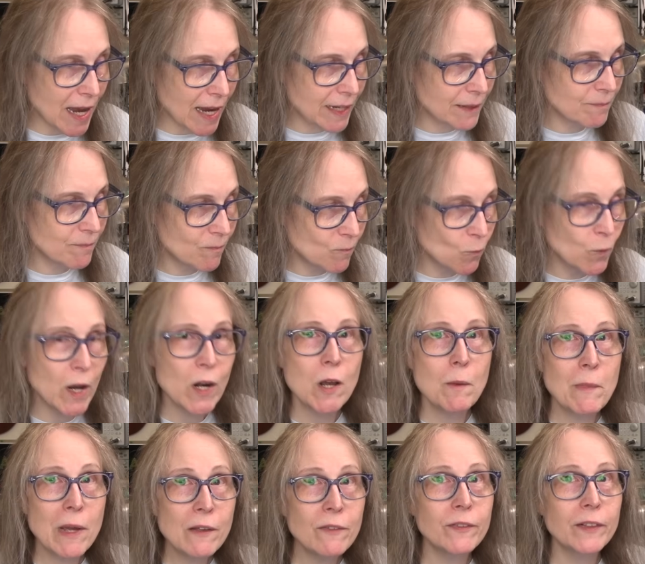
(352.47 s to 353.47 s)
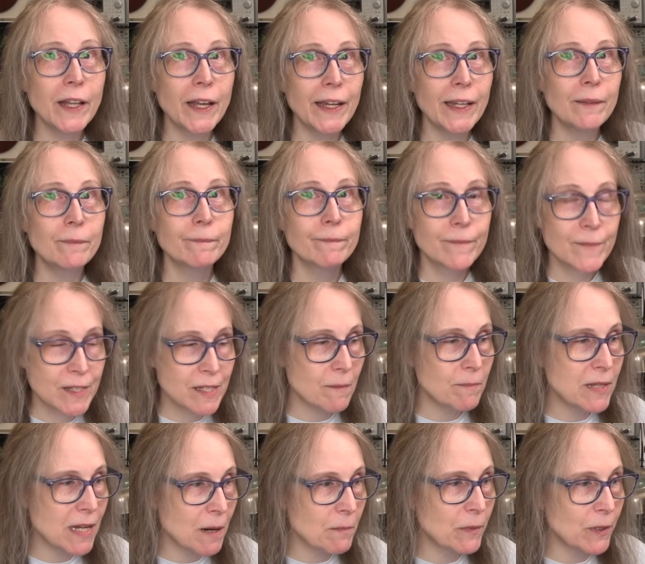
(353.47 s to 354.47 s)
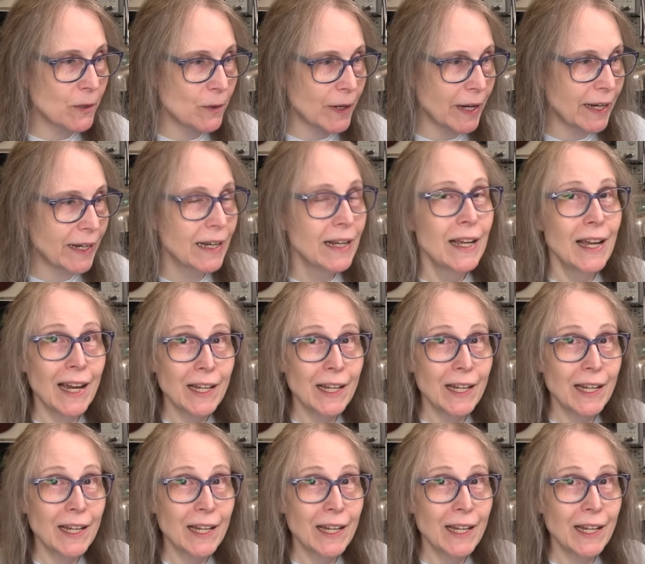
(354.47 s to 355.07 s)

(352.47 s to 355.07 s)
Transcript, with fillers: I went on my flight, September, right?